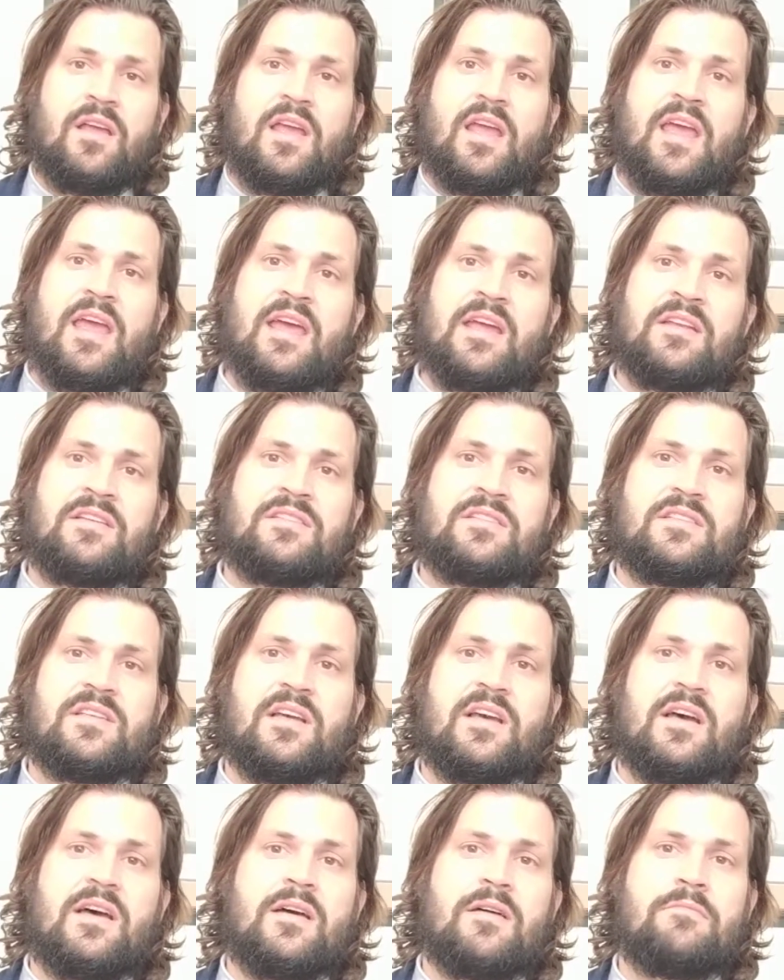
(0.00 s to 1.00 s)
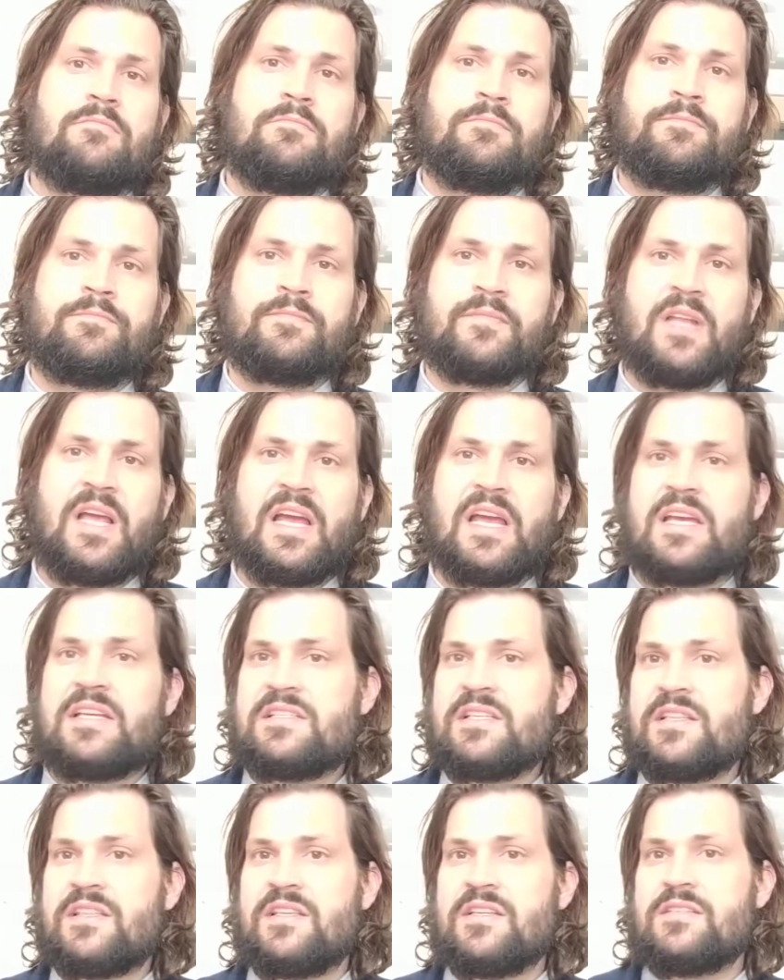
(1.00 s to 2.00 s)
And I
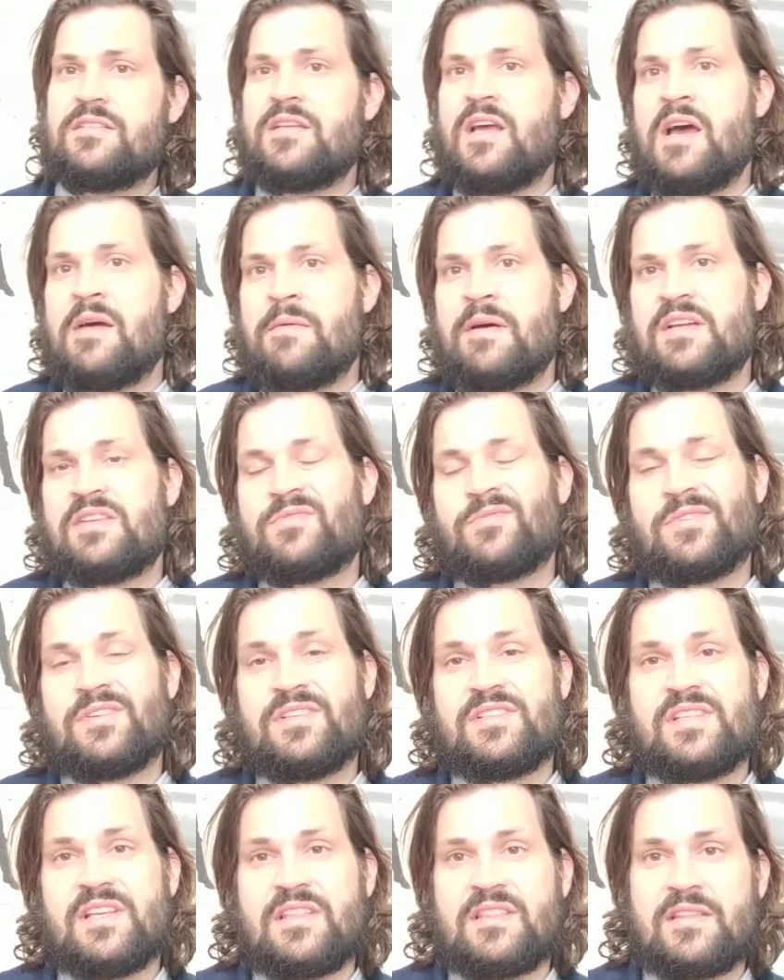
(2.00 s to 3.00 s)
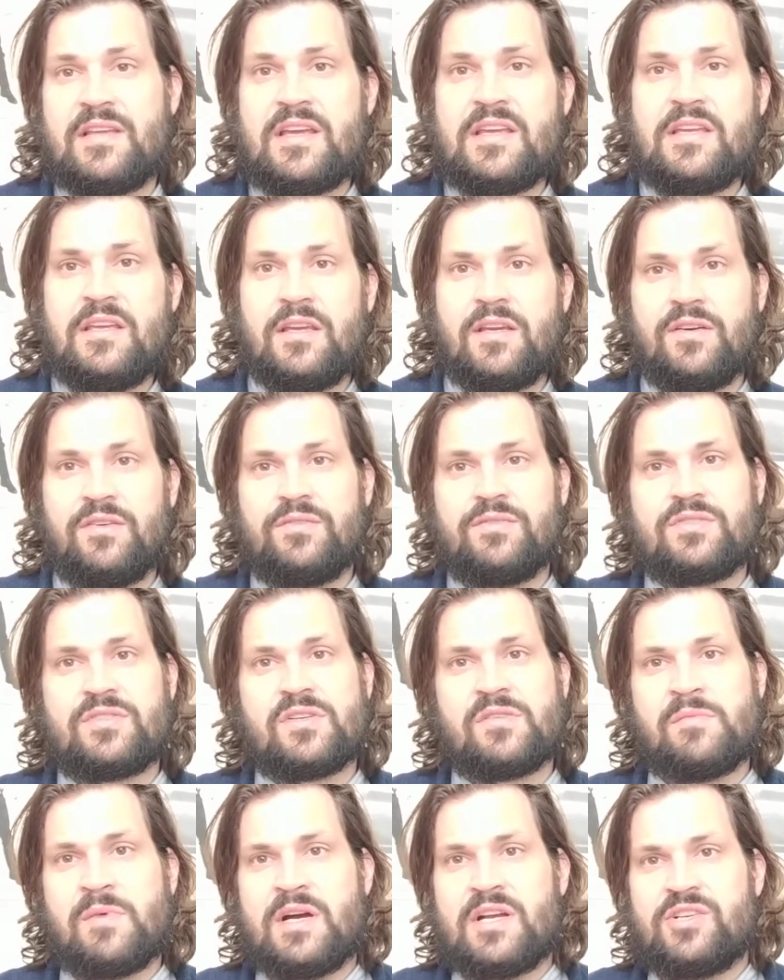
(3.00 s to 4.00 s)
guess at this time I just want to say thank you
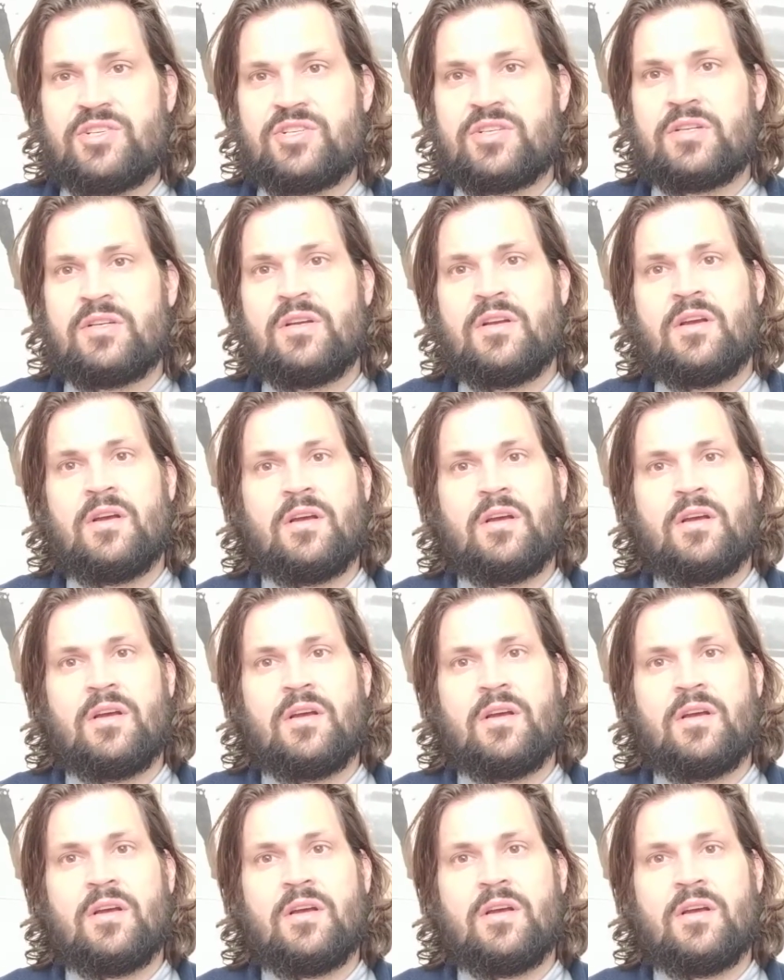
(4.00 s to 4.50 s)
so much.